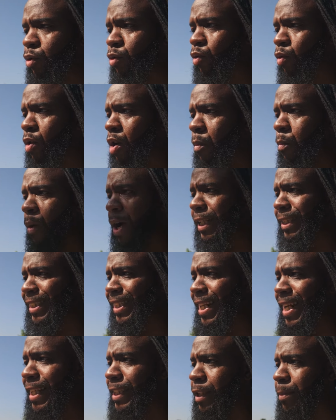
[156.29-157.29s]
who grew up
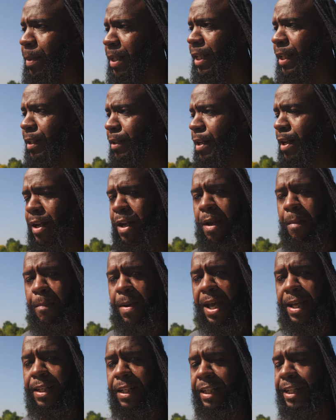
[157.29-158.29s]
watching X-Men
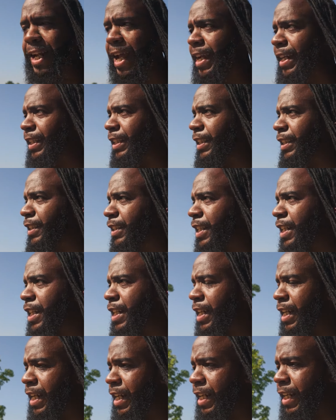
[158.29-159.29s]
back in the 90s
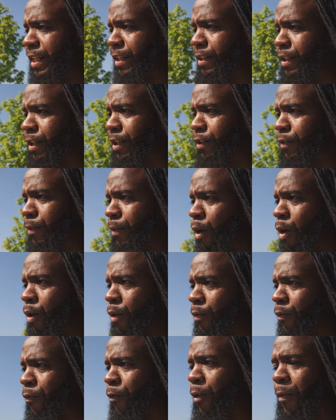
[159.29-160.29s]
and
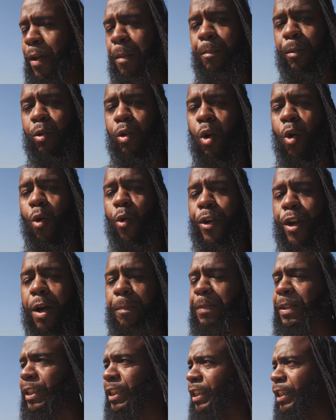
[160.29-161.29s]
for them growing
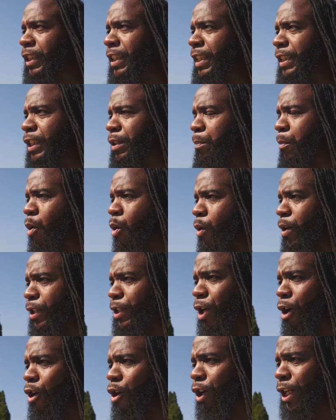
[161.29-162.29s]
up. This is it's more
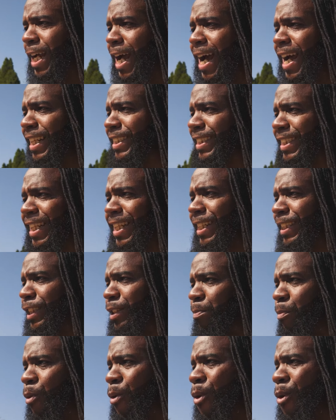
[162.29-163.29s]
dark content.
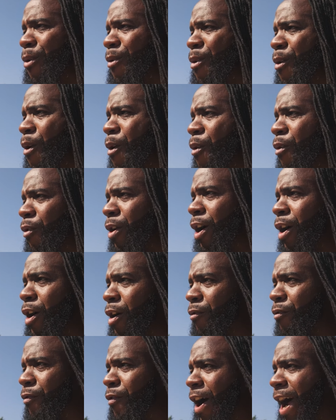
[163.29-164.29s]
It's more
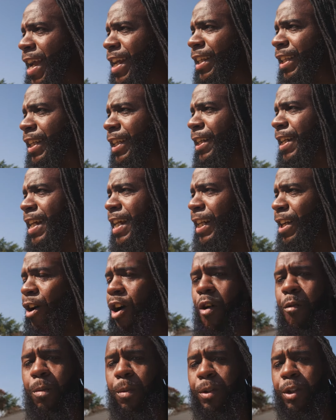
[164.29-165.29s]
uh, violent. It
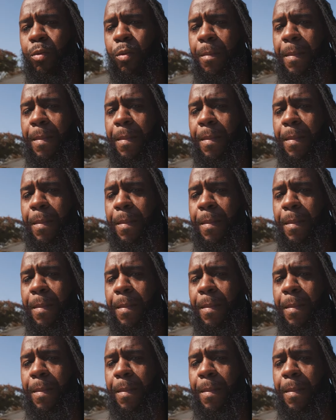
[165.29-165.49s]
almost